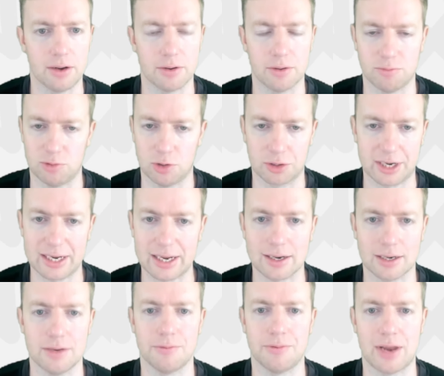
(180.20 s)
Looking at
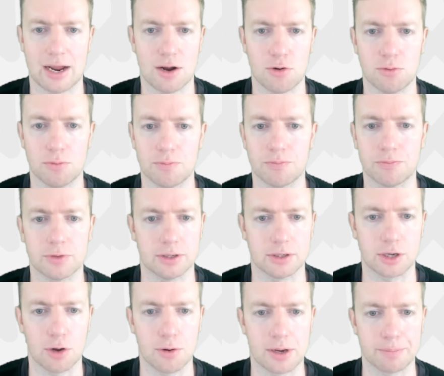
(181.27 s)
it now,
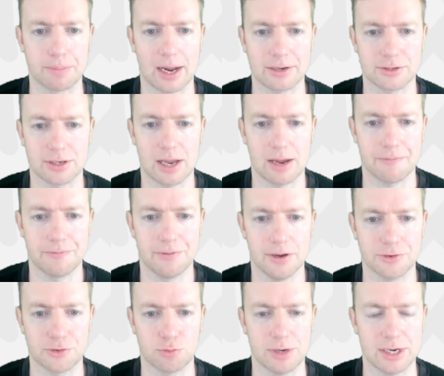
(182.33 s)
and going back to that
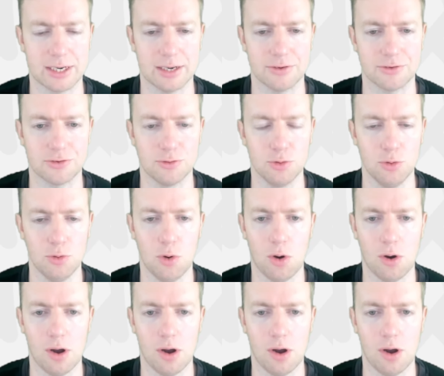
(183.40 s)
first week, it's not a